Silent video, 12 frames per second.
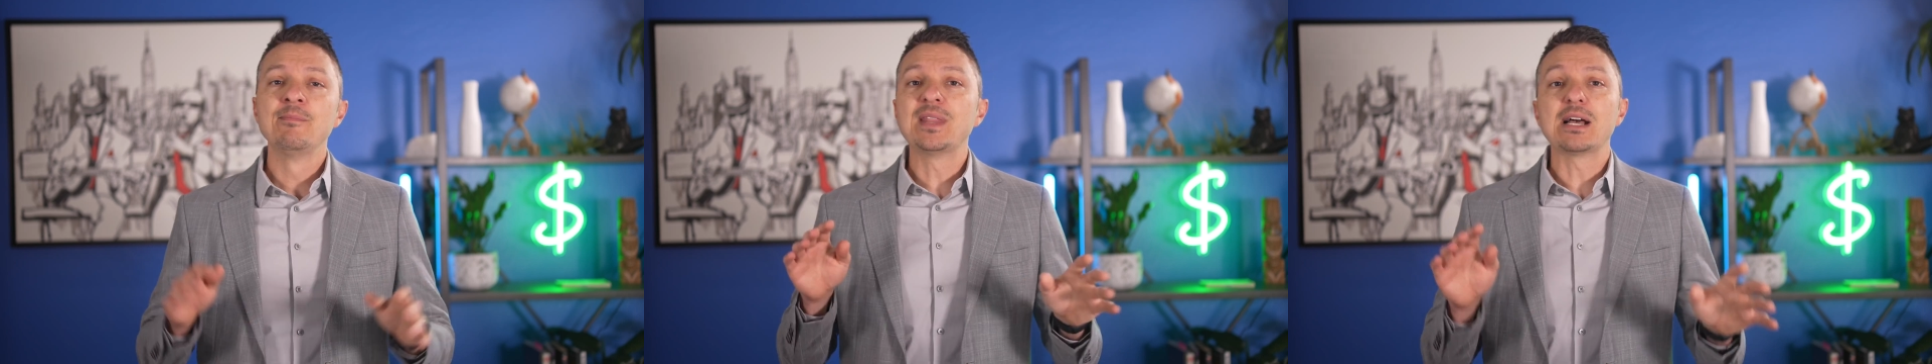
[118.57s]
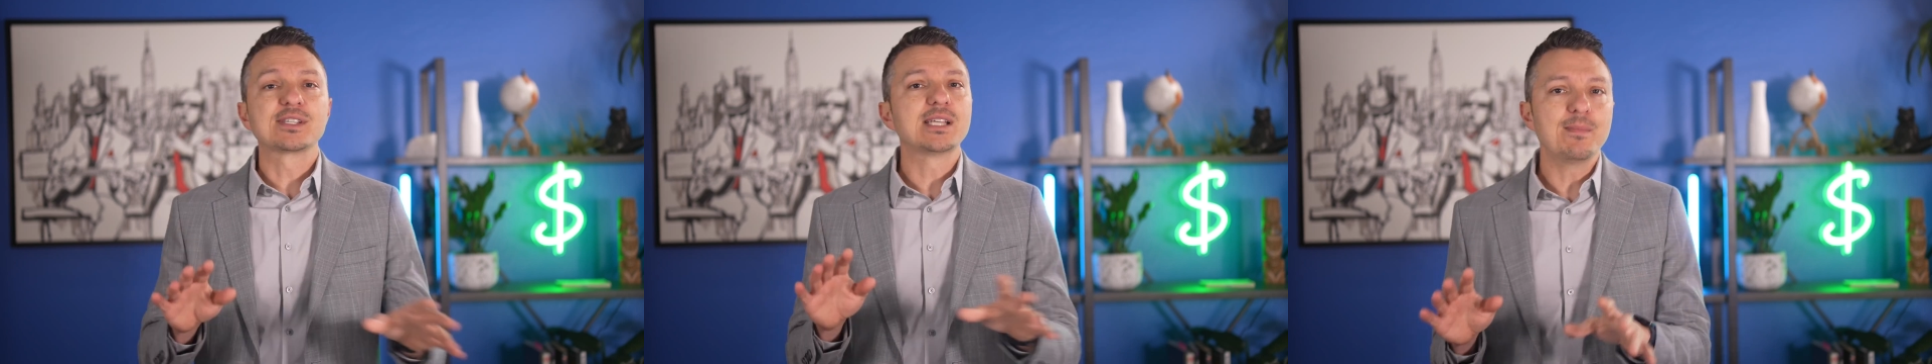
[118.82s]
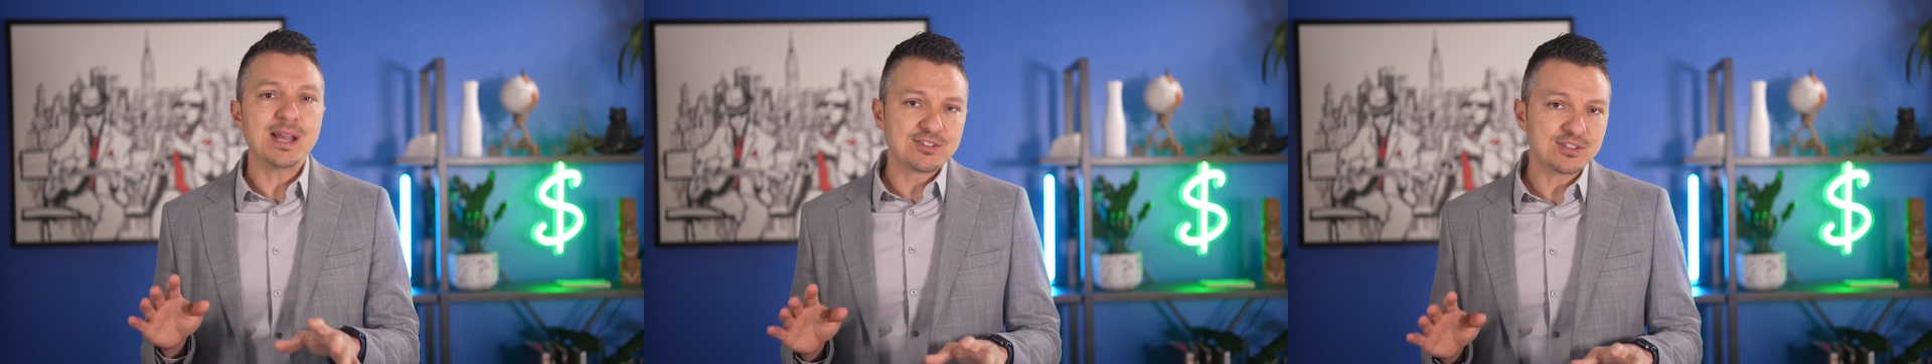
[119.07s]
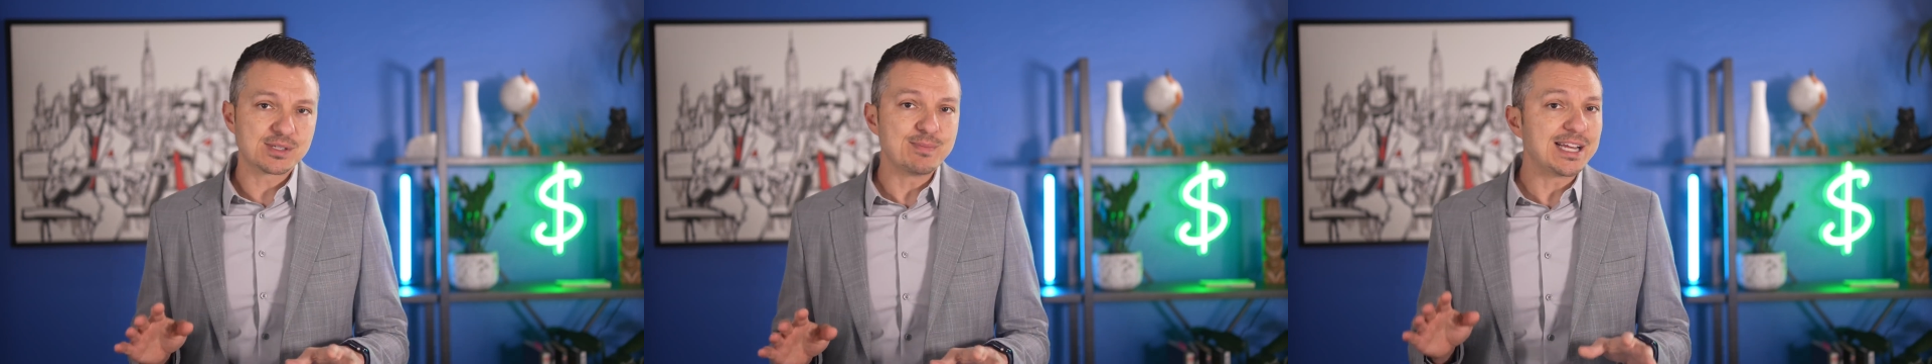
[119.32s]
Now, some
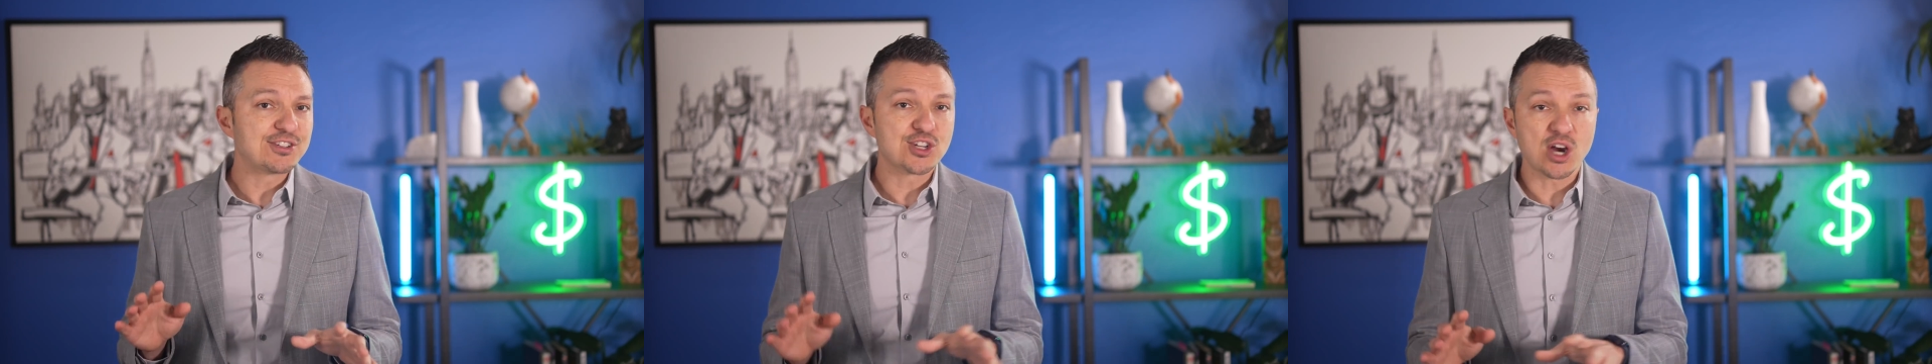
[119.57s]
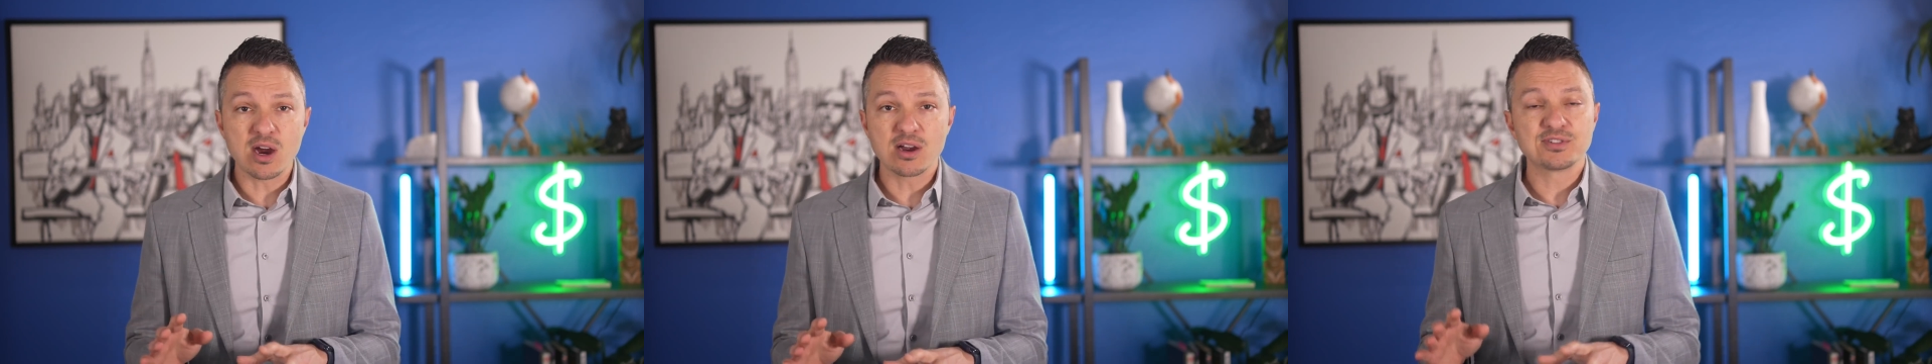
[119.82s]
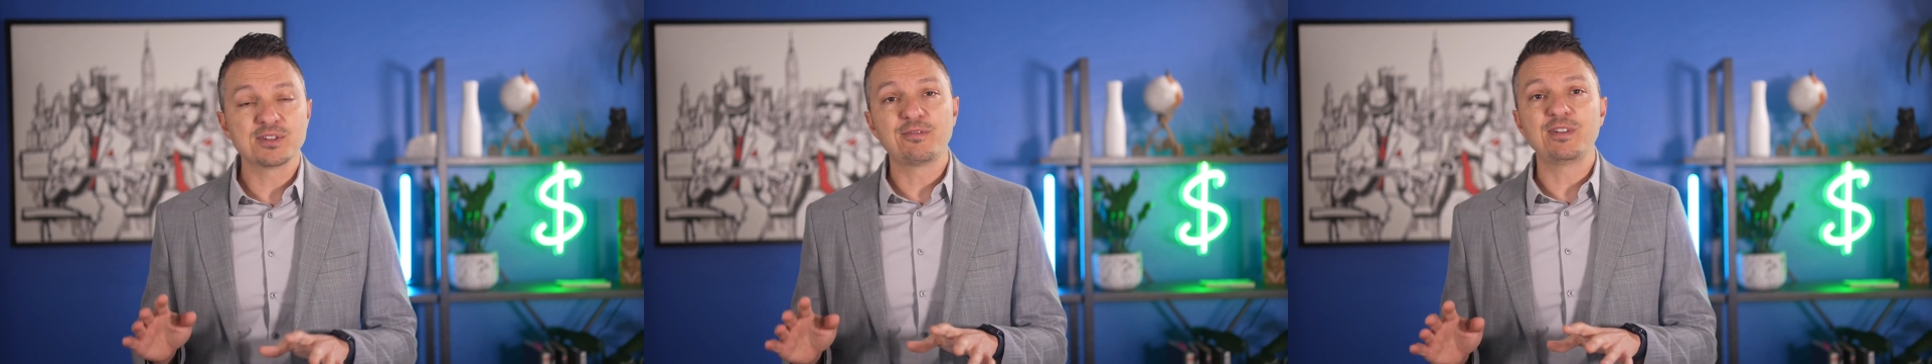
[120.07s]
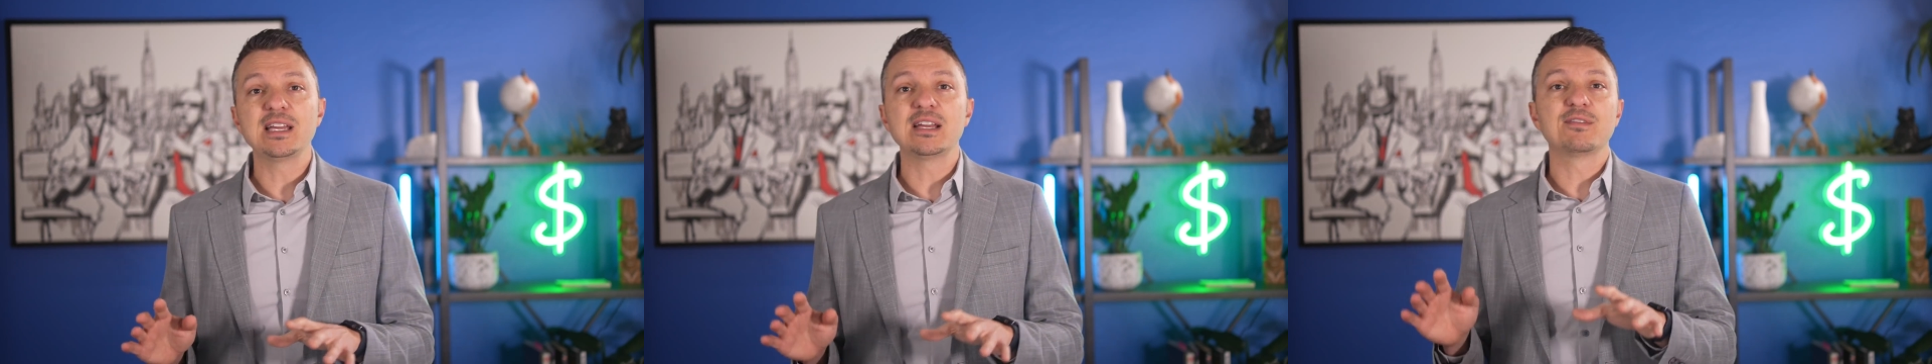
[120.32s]
agents may charge a
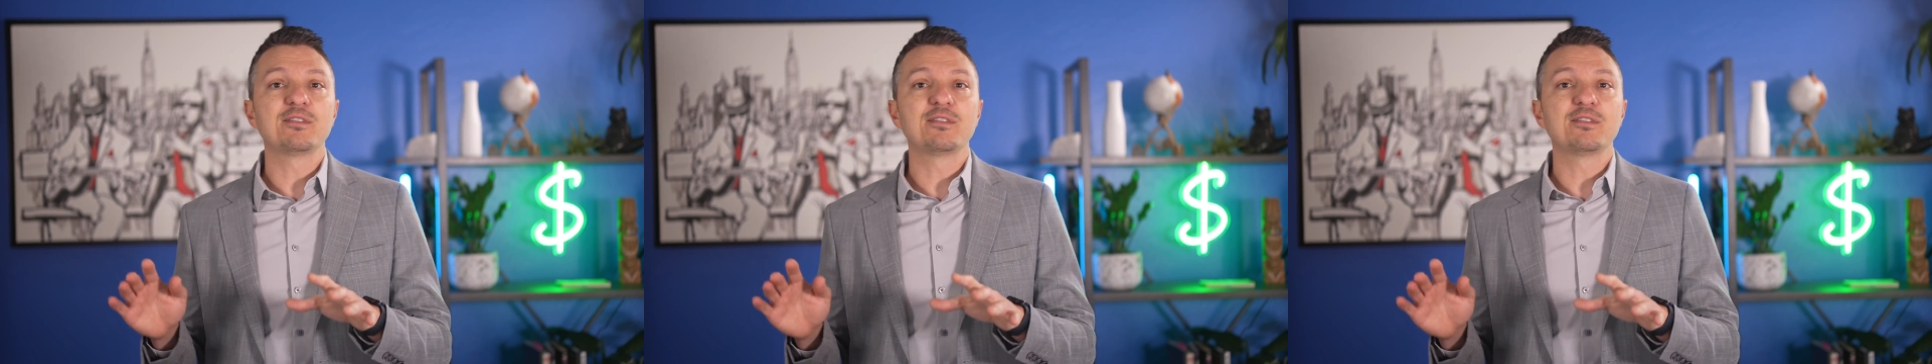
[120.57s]
fee